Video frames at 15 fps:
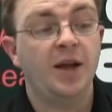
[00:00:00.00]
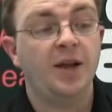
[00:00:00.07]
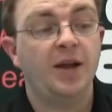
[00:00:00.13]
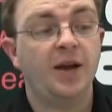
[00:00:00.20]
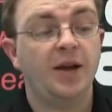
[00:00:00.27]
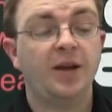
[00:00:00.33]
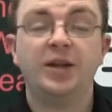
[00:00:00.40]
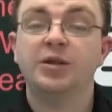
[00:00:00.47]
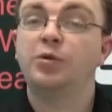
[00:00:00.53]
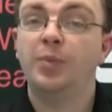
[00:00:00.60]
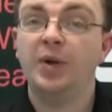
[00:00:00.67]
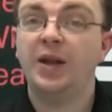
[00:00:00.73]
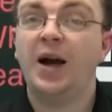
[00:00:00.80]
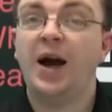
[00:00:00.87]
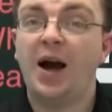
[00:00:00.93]
then I think this would
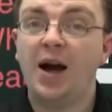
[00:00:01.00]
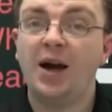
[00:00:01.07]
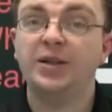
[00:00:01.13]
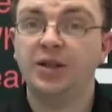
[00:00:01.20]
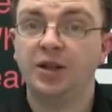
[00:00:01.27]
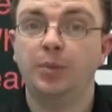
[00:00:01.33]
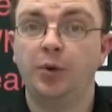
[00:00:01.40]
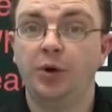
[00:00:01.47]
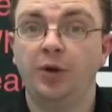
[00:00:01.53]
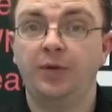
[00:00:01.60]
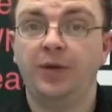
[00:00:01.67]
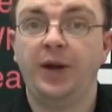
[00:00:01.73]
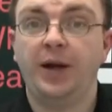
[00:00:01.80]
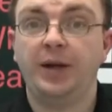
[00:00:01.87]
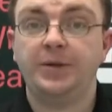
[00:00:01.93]
be the ideal pole
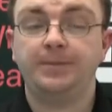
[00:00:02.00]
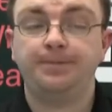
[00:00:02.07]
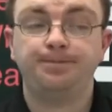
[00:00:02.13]
for that.